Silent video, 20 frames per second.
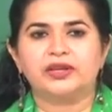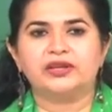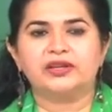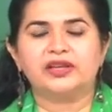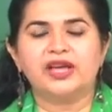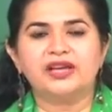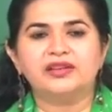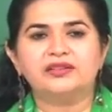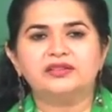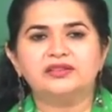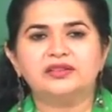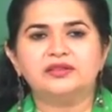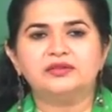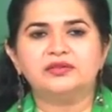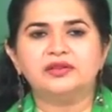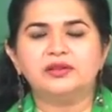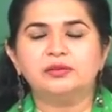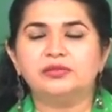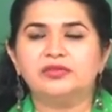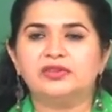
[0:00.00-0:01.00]
Gangster
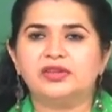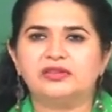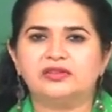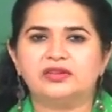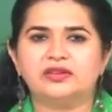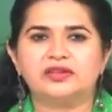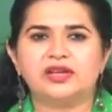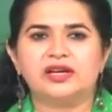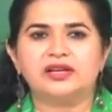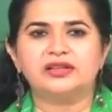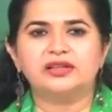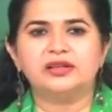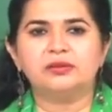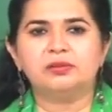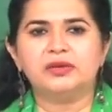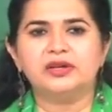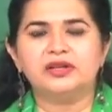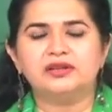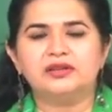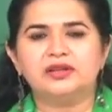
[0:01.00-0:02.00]
films such as
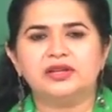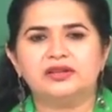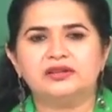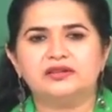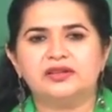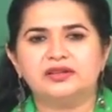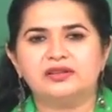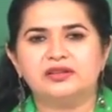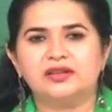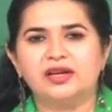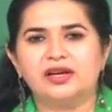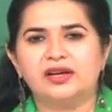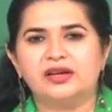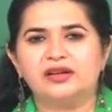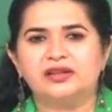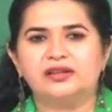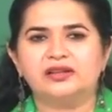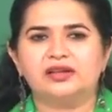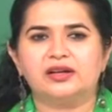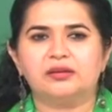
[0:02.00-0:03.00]
Agnipath and Satya
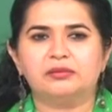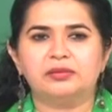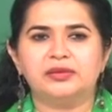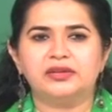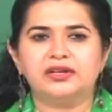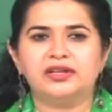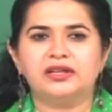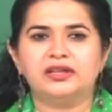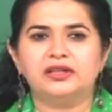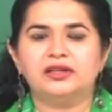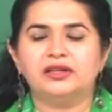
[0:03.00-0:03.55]
and Company,